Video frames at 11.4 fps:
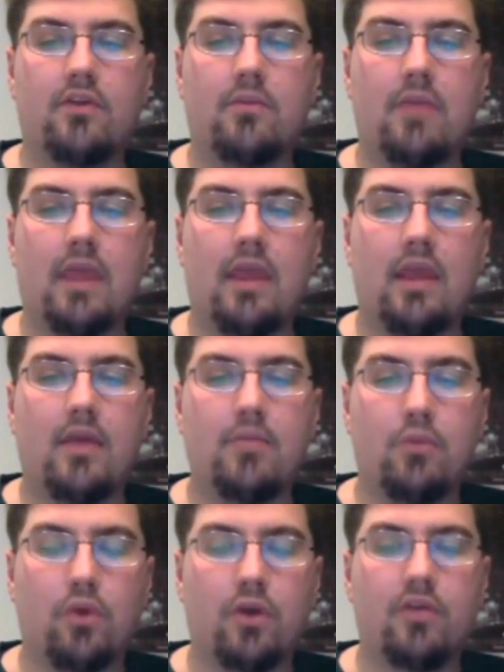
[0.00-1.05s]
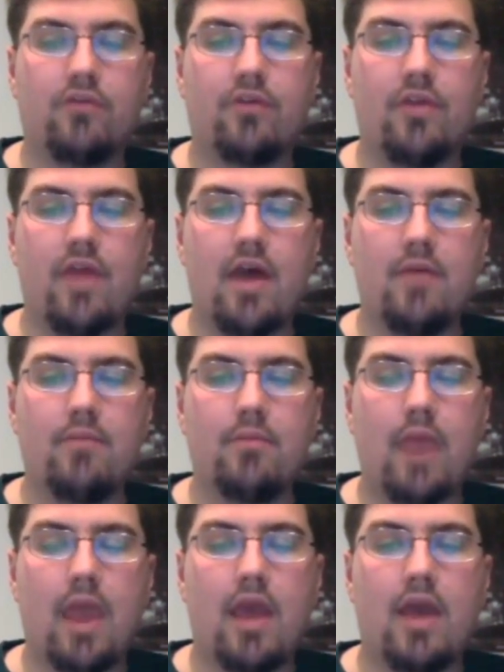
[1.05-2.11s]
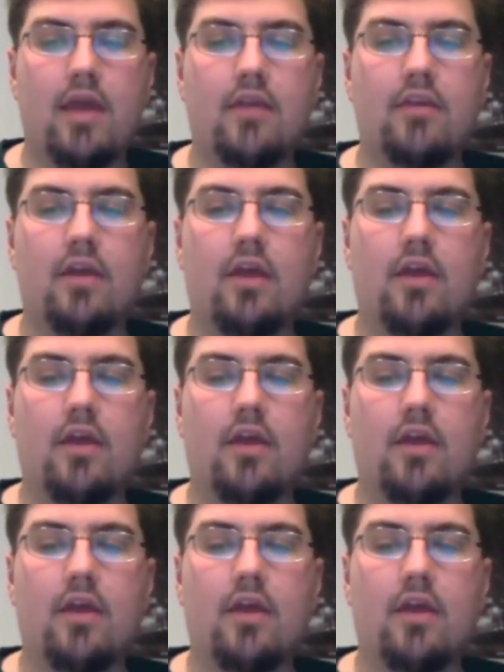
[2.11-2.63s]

to be important for them? And